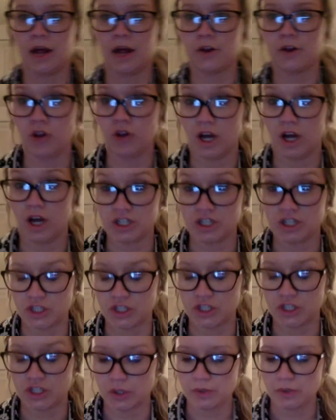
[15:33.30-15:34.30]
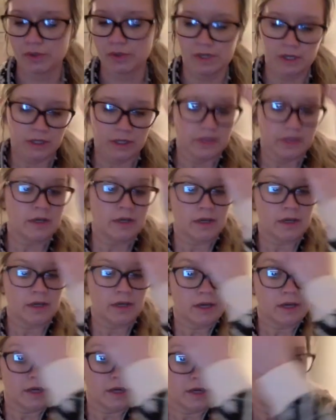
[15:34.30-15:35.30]
other launches do.
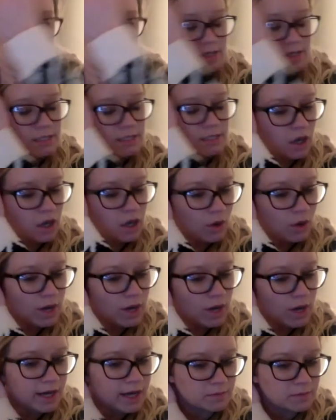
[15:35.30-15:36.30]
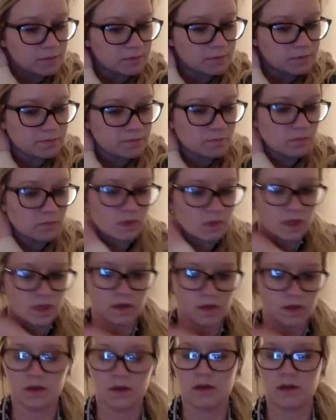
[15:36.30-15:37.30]
So
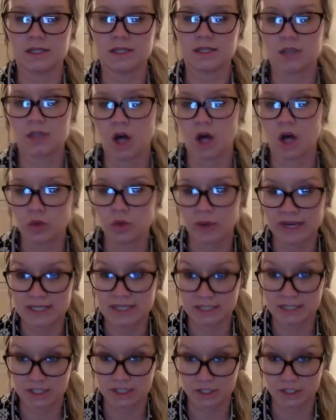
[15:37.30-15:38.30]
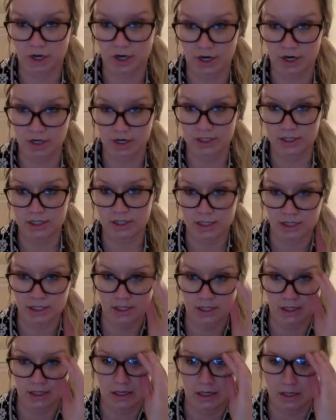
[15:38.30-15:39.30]
it's called Race to Start.
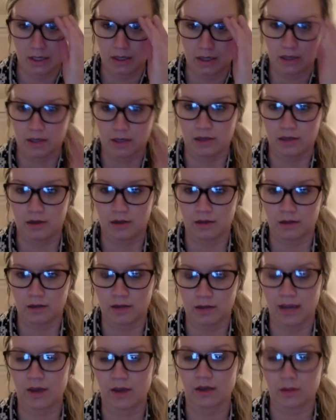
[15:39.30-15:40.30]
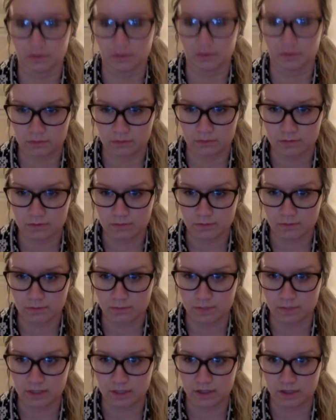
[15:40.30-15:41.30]
Okay,
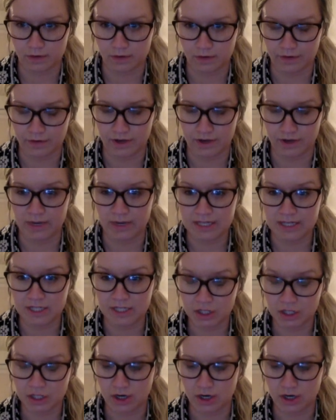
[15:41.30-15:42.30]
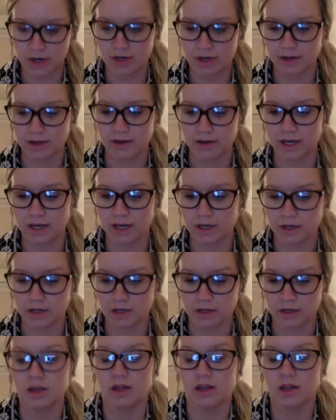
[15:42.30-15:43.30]
let me clarify. Race to Start and
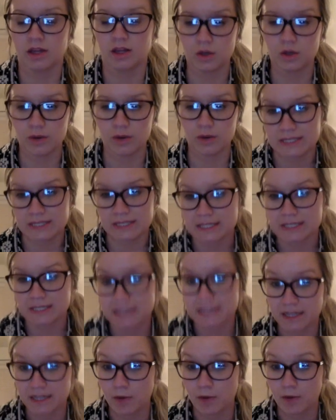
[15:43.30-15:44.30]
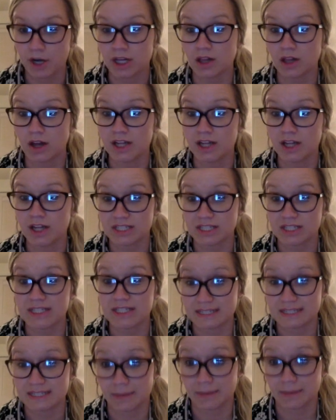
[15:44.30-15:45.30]
the US Latina market launch is
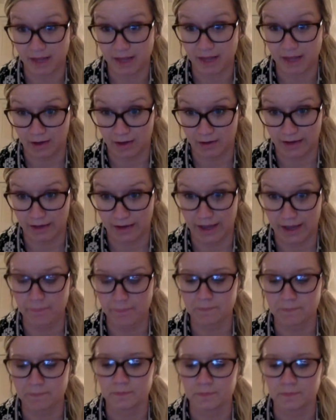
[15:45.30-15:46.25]
the same thing, okay?